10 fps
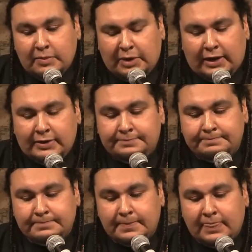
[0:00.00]
Pa,
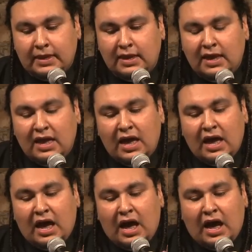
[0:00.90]

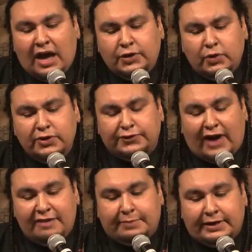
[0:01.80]
I know you're
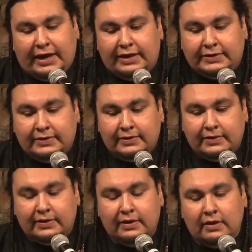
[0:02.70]
5 by 8,
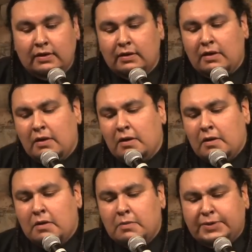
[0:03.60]

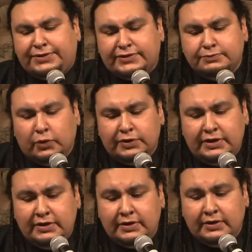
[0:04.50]
but this morning,